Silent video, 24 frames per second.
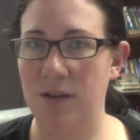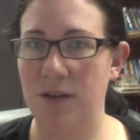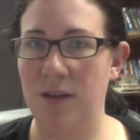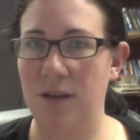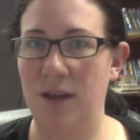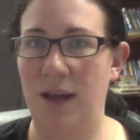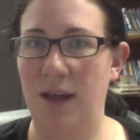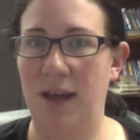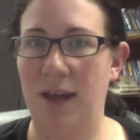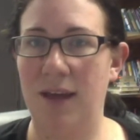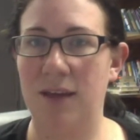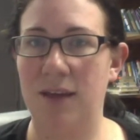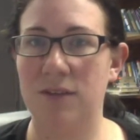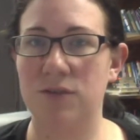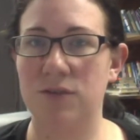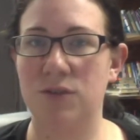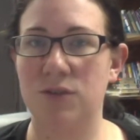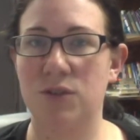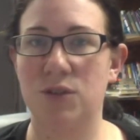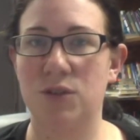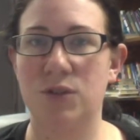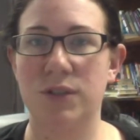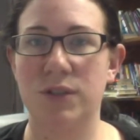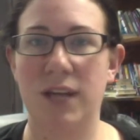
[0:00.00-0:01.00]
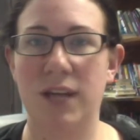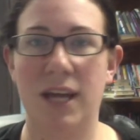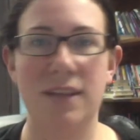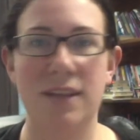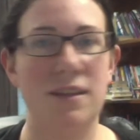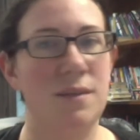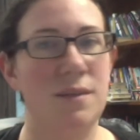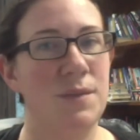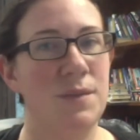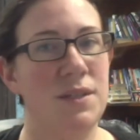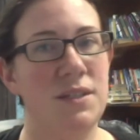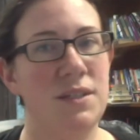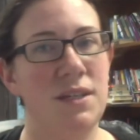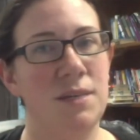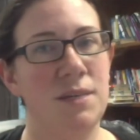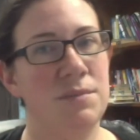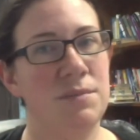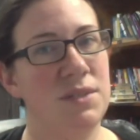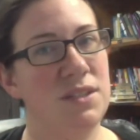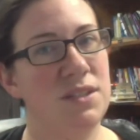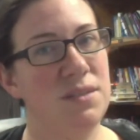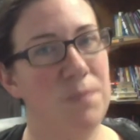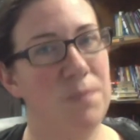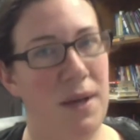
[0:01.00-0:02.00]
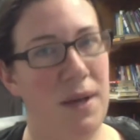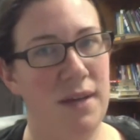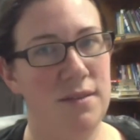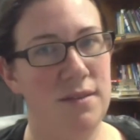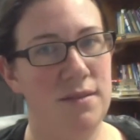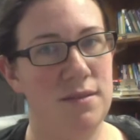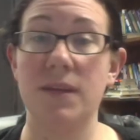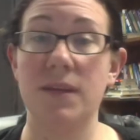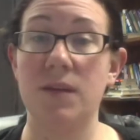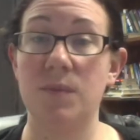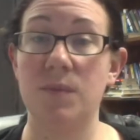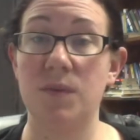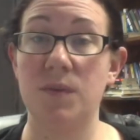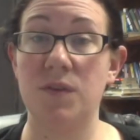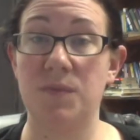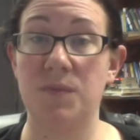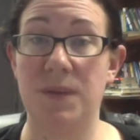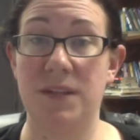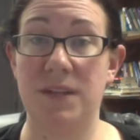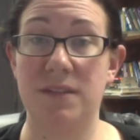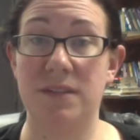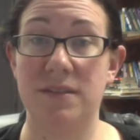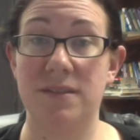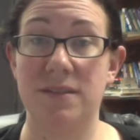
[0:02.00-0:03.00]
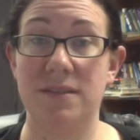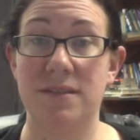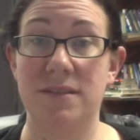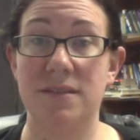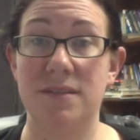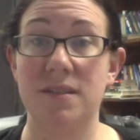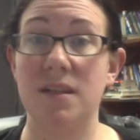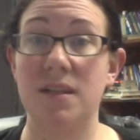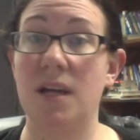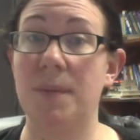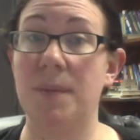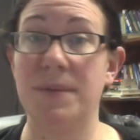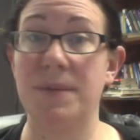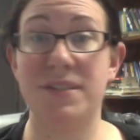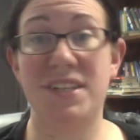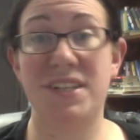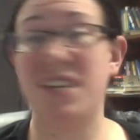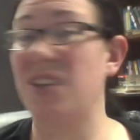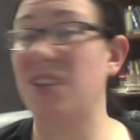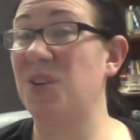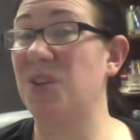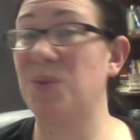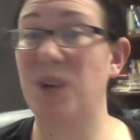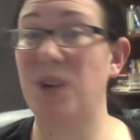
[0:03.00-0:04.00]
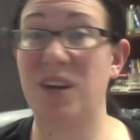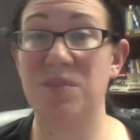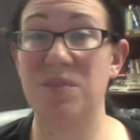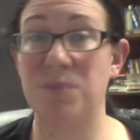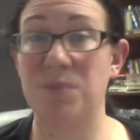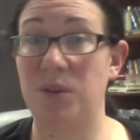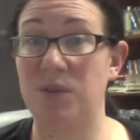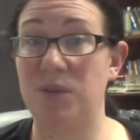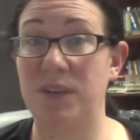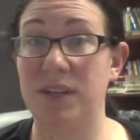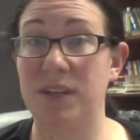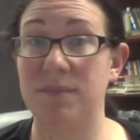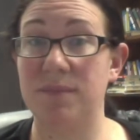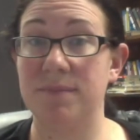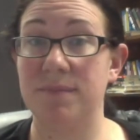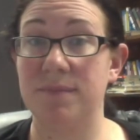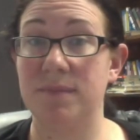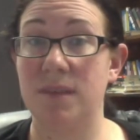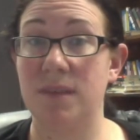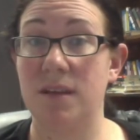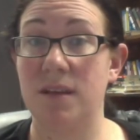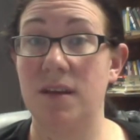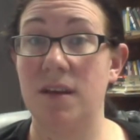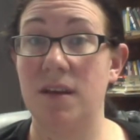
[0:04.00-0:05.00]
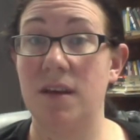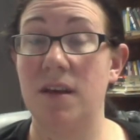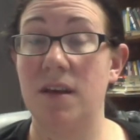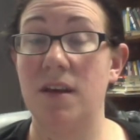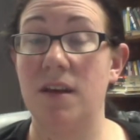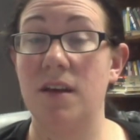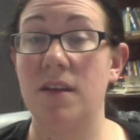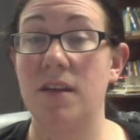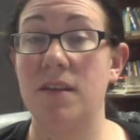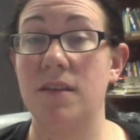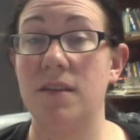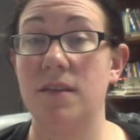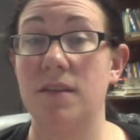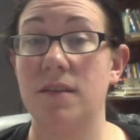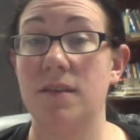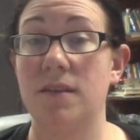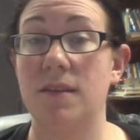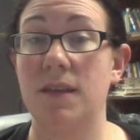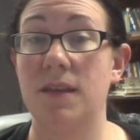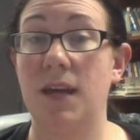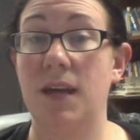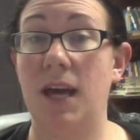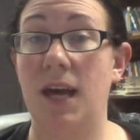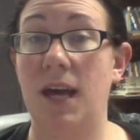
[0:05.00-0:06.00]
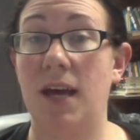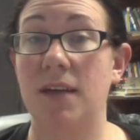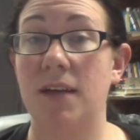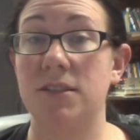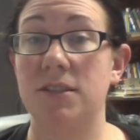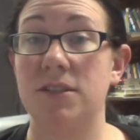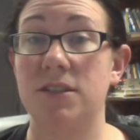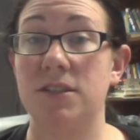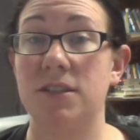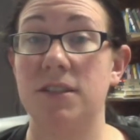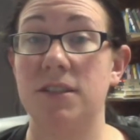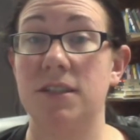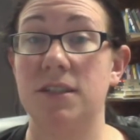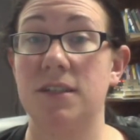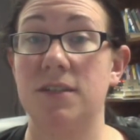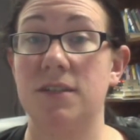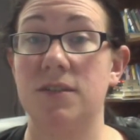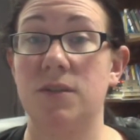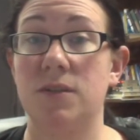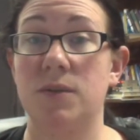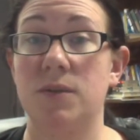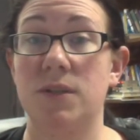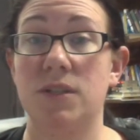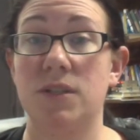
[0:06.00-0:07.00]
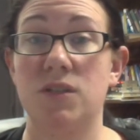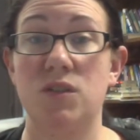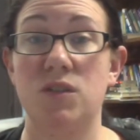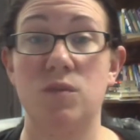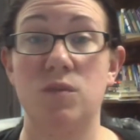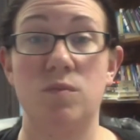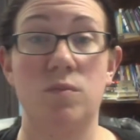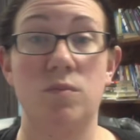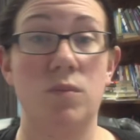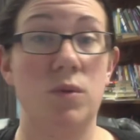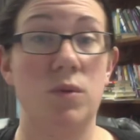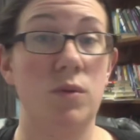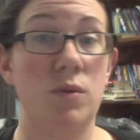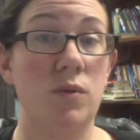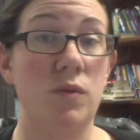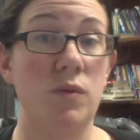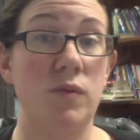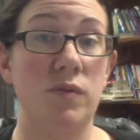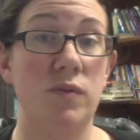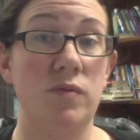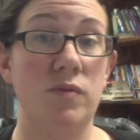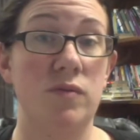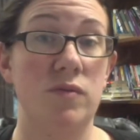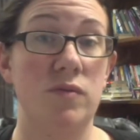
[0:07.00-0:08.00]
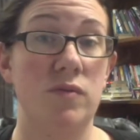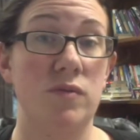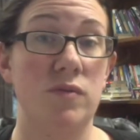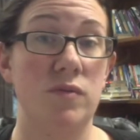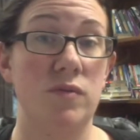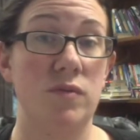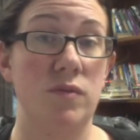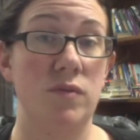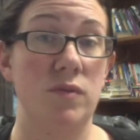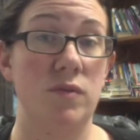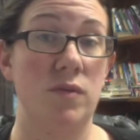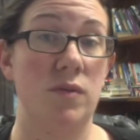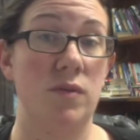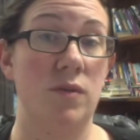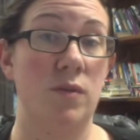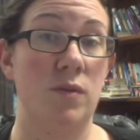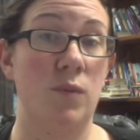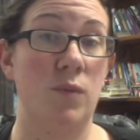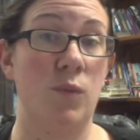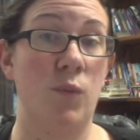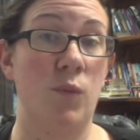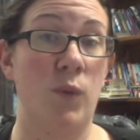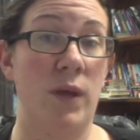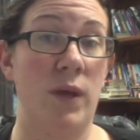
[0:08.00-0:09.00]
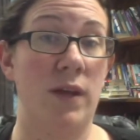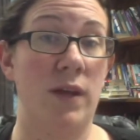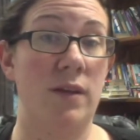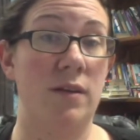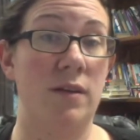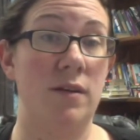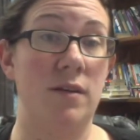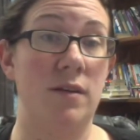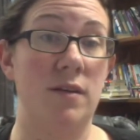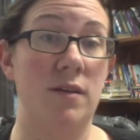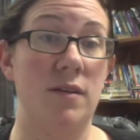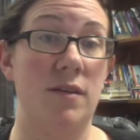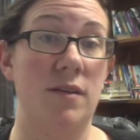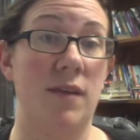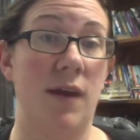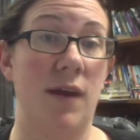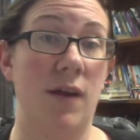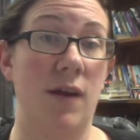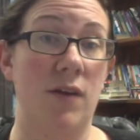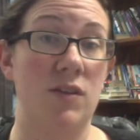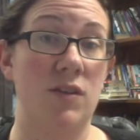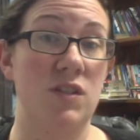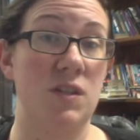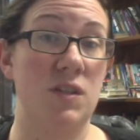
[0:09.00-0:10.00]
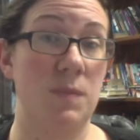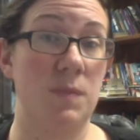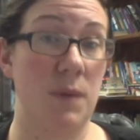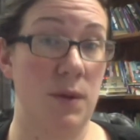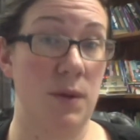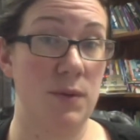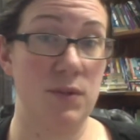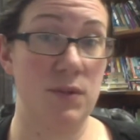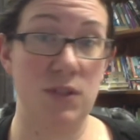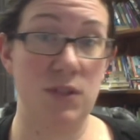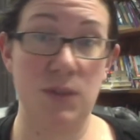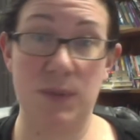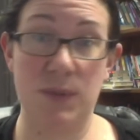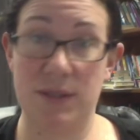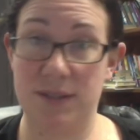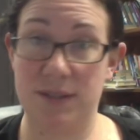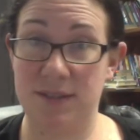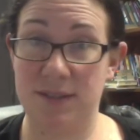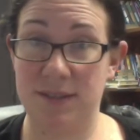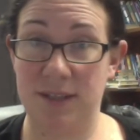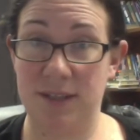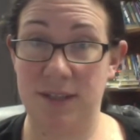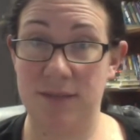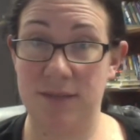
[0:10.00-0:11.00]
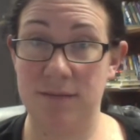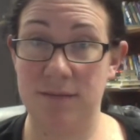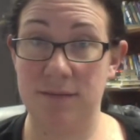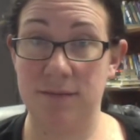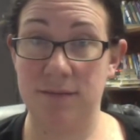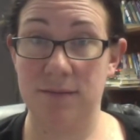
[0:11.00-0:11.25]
and create them into empty space. Movement, a particular way of moving. The actor is going to move when they're supposed to in the scene,